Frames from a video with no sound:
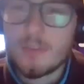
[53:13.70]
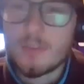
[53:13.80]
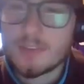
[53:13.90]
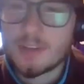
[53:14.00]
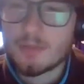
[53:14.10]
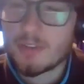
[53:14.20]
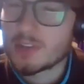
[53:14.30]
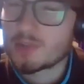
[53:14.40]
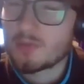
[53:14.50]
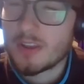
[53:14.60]
he was in for
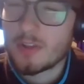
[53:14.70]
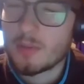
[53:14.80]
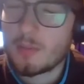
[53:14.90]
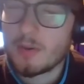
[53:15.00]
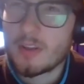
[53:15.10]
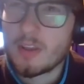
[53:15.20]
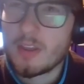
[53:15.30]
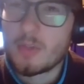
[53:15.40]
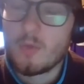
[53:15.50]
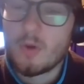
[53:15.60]
this one either, but
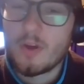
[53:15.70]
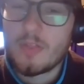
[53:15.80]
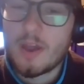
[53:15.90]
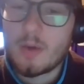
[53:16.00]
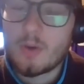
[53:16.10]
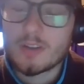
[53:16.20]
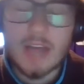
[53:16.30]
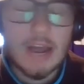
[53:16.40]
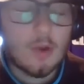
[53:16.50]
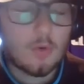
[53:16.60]
the one that
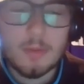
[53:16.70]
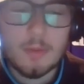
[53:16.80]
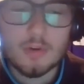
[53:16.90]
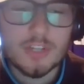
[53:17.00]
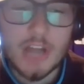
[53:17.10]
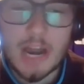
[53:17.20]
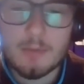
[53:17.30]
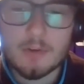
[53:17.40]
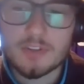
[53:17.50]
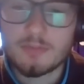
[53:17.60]
was, I don't remember who shot it,
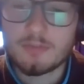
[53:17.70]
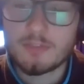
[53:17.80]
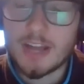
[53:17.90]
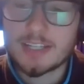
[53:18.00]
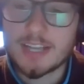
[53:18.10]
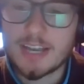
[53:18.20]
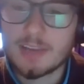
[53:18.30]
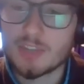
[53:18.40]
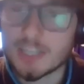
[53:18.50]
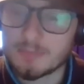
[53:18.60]
but it was deflected, and
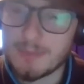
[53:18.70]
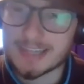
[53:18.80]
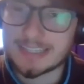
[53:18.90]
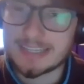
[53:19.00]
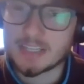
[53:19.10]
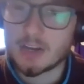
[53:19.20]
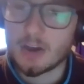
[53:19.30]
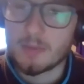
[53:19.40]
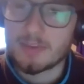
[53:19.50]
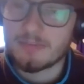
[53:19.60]
he was expecting it to
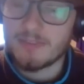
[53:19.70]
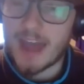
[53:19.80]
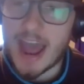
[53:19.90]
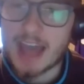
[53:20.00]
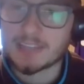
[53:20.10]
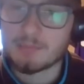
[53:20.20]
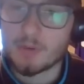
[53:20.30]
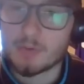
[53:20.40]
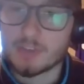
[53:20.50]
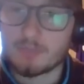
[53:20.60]
come in fast, but
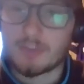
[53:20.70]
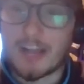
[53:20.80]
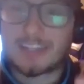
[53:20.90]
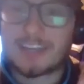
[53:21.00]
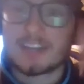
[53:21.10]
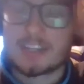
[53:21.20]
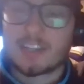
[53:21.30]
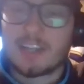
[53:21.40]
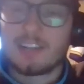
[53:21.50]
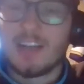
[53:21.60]
it was deflected and just
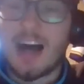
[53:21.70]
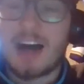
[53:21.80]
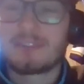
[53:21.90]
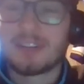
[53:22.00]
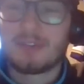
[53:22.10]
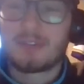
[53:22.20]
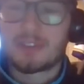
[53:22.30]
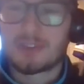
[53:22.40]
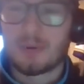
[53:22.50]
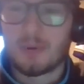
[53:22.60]
lofted over
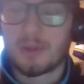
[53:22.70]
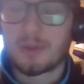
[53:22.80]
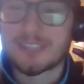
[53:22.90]
the shoulder. Was